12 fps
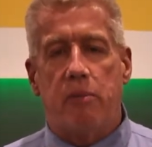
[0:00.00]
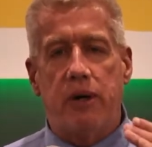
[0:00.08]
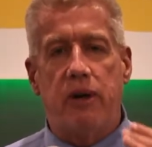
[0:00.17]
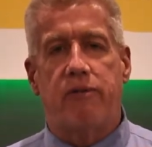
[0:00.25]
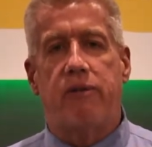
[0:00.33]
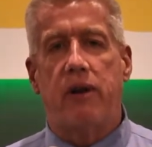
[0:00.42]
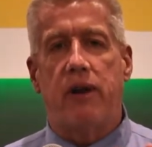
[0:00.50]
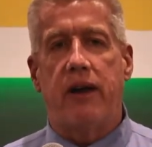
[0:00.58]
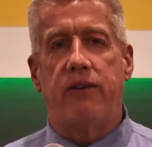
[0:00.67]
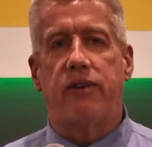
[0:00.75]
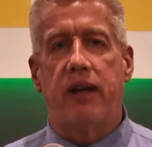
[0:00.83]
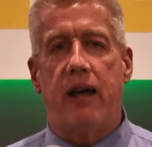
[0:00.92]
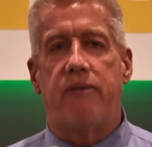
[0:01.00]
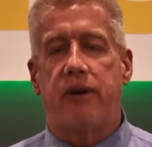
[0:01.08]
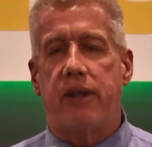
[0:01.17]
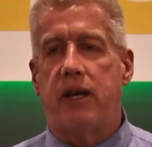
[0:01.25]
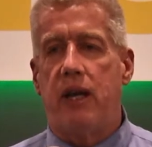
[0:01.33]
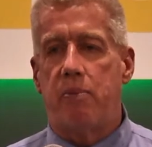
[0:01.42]
But your frontline staff
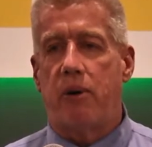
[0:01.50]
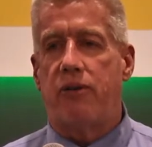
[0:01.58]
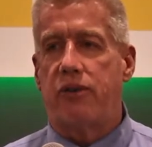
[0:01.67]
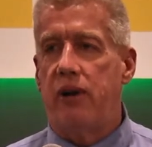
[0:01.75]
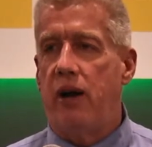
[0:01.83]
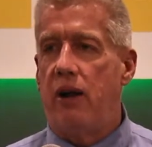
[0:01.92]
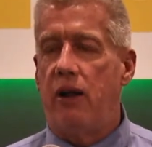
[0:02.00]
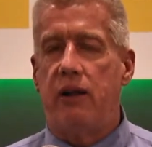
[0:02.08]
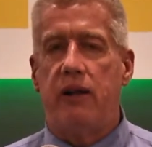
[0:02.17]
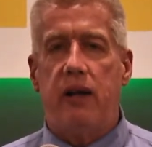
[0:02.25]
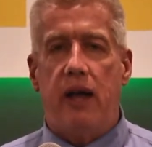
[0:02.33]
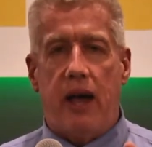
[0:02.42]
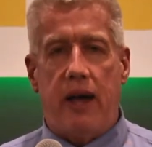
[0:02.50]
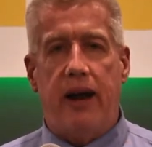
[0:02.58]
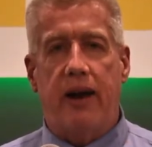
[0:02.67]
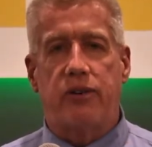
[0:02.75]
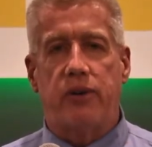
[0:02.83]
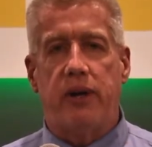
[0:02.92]
are the key personnel in
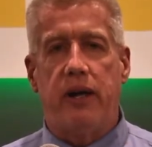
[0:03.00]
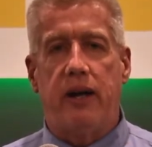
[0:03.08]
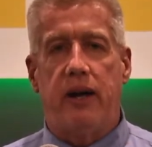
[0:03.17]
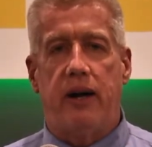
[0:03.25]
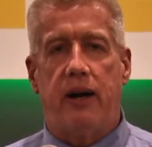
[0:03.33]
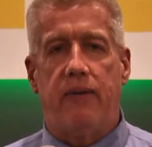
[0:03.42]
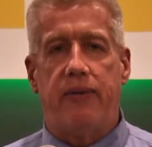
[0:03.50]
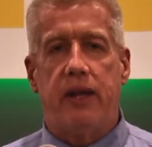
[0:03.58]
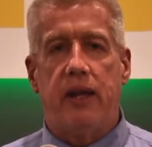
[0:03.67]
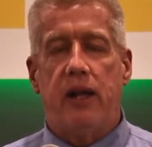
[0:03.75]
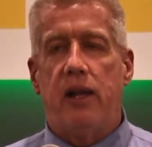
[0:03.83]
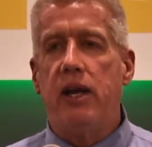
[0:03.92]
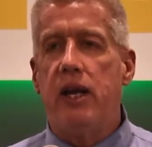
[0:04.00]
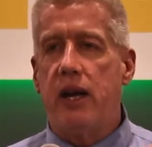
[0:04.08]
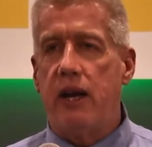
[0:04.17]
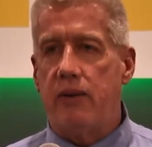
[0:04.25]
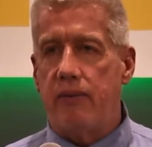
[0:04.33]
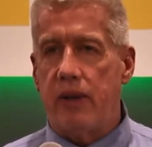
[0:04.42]
actually
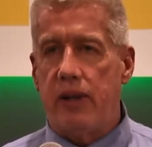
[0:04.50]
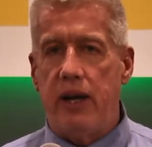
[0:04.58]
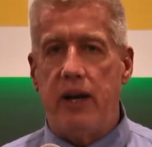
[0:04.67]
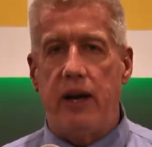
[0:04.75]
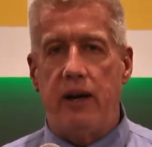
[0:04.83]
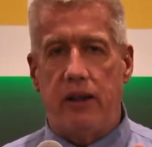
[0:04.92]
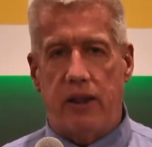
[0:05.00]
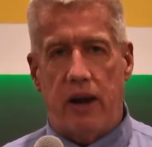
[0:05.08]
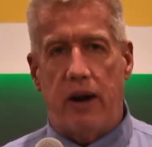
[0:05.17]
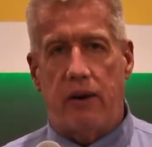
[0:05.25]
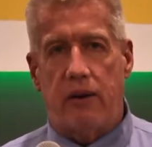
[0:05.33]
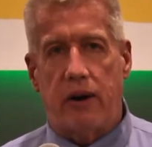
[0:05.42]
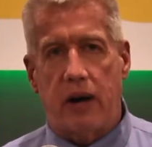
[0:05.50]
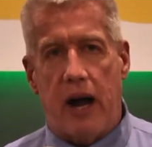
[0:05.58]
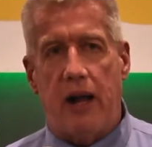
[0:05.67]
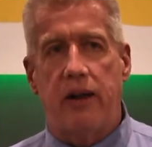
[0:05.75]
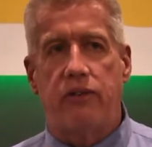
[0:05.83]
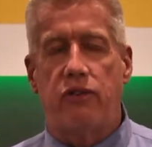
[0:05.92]
leading their
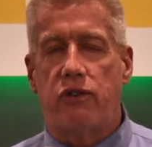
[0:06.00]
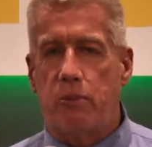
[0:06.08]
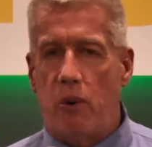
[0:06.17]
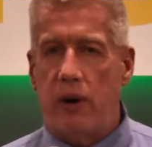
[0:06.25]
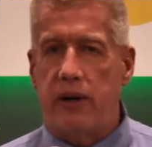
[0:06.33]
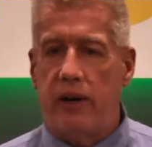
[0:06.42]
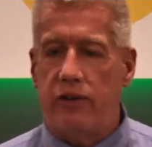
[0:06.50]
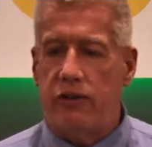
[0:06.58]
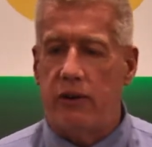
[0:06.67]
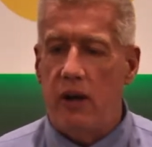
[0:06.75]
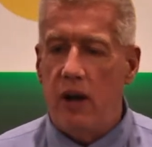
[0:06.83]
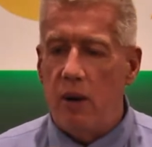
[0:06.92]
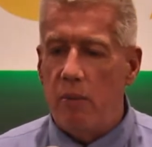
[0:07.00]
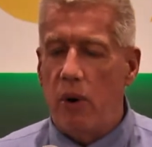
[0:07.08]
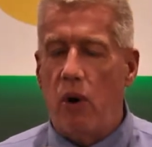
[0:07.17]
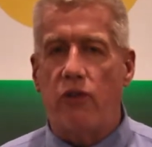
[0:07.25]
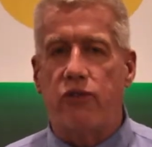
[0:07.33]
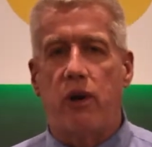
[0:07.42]
colleagues and subordinates,
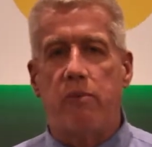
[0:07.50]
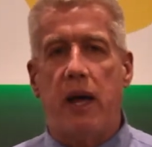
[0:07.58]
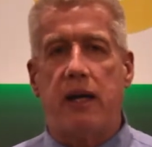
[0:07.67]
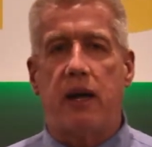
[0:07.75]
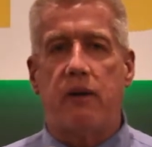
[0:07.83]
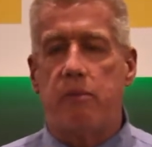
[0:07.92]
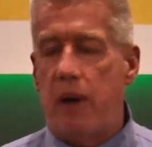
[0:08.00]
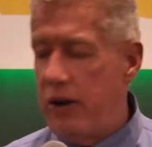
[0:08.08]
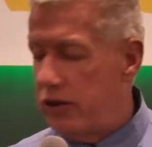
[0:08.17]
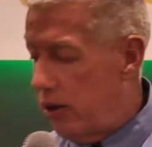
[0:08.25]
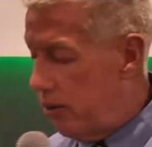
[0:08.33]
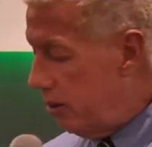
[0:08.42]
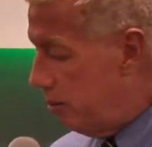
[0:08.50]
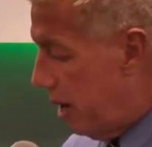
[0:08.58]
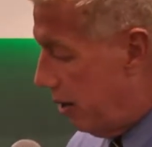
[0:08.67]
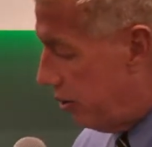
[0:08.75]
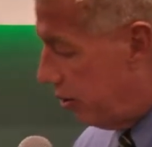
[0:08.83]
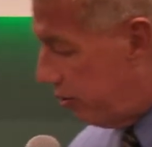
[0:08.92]
but also making major
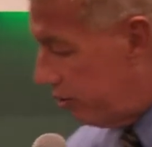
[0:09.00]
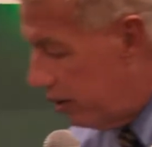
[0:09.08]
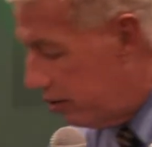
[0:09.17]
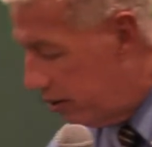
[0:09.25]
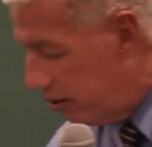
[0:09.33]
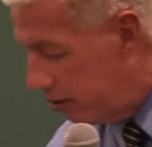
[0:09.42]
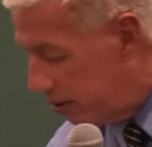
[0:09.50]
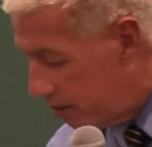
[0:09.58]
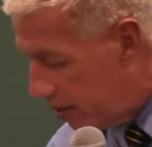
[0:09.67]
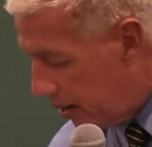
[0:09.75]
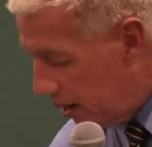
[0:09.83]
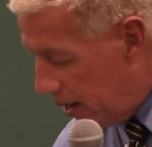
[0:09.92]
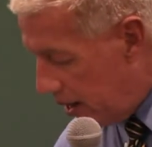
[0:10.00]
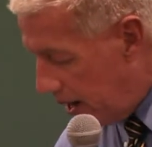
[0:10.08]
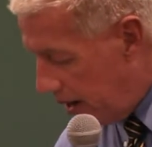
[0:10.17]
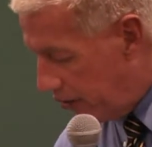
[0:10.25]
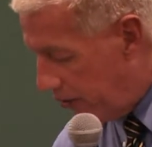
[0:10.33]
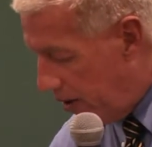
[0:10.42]
decisions
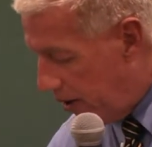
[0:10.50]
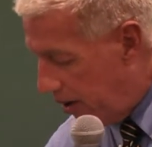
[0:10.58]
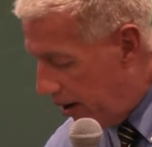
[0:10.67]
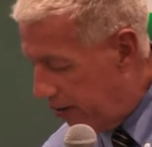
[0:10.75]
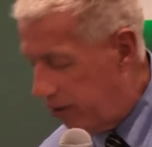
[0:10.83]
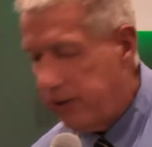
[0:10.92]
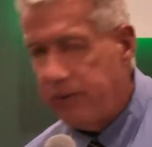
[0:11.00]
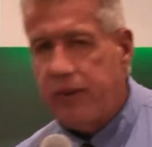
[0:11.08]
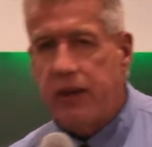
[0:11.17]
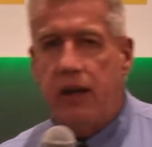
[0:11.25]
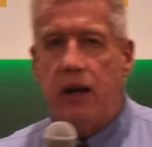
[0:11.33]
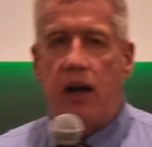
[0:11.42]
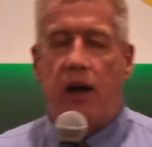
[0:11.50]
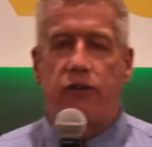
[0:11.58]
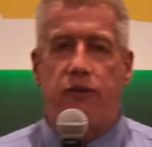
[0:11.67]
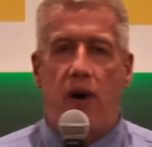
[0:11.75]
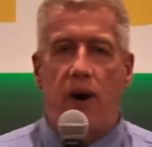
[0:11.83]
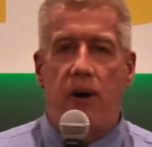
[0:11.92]
as far
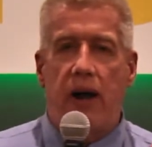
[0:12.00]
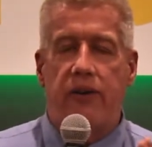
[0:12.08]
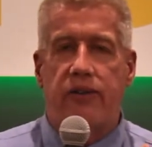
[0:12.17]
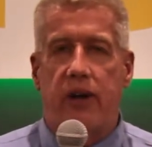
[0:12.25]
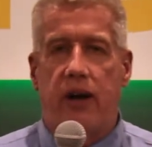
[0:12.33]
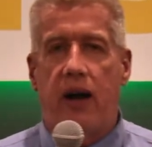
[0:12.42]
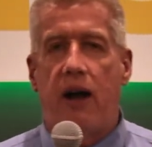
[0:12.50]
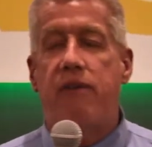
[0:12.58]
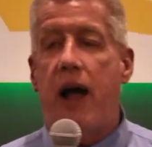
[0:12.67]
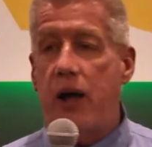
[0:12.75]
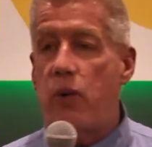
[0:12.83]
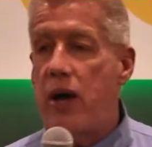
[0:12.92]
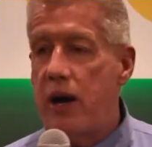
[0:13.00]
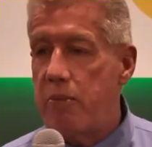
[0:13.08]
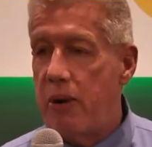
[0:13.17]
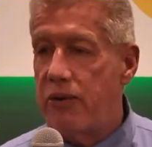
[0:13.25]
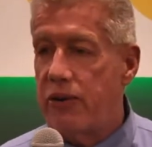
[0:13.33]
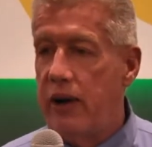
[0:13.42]
as evaluating
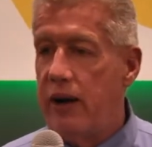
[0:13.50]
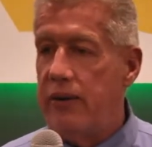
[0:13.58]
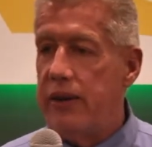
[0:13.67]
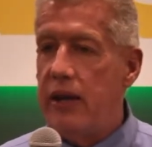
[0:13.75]
personnel.